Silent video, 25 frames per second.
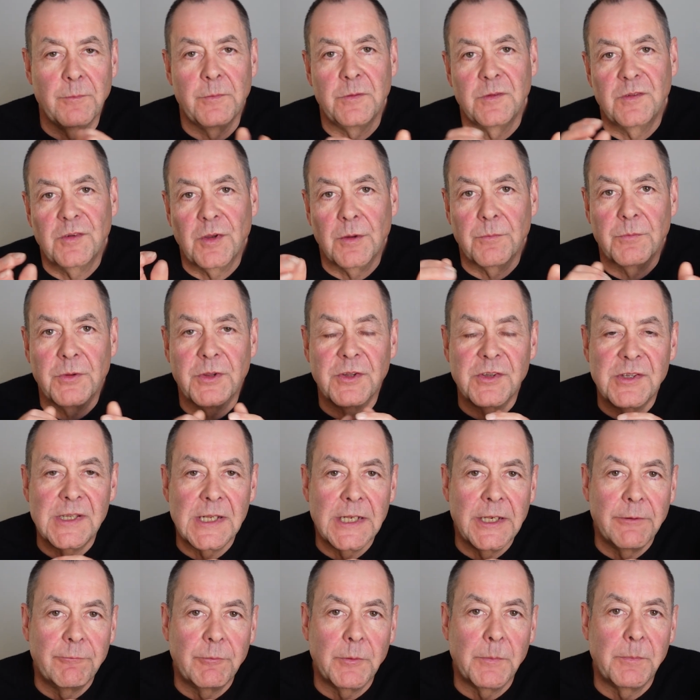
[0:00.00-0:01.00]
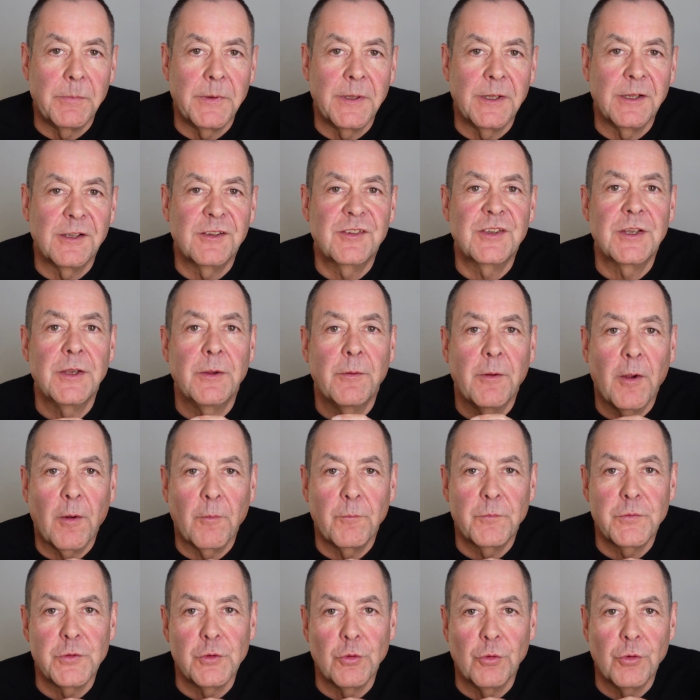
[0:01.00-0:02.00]
in terms of the deliverability
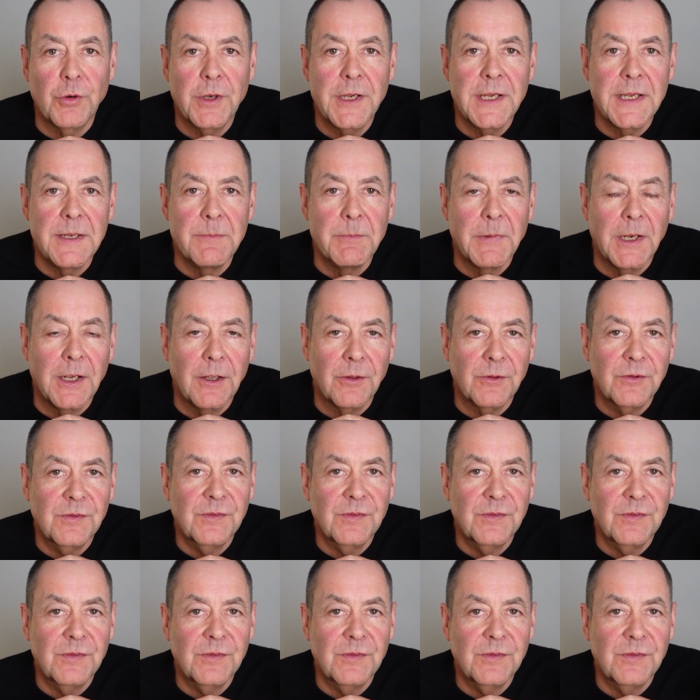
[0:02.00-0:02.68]
of your email.